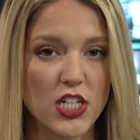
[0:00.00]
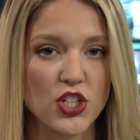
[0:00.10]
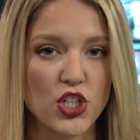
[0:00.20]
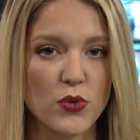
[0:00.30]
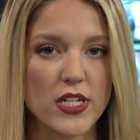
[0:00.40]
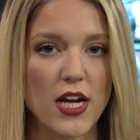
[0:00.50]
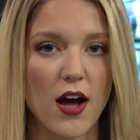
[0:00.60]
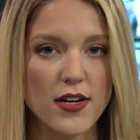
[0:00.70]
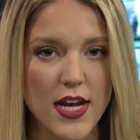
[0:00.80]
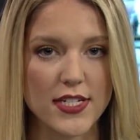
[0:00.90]
to using
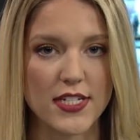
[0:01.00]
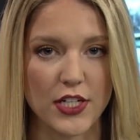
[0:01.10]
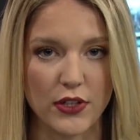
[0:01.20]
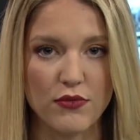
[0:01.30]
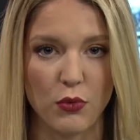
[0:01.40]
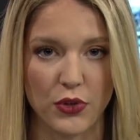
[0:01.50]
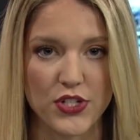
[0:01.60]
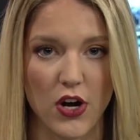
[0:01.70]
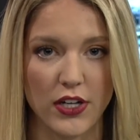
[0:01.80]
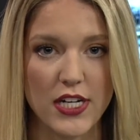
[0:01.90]
unnecessary force
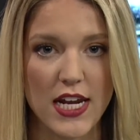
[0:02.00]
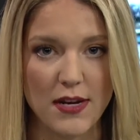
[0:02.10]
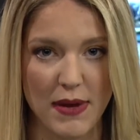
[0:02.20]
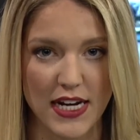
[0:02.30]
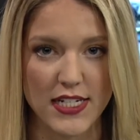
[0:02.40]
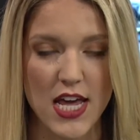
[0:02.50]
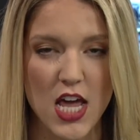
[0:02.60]
on an inmate.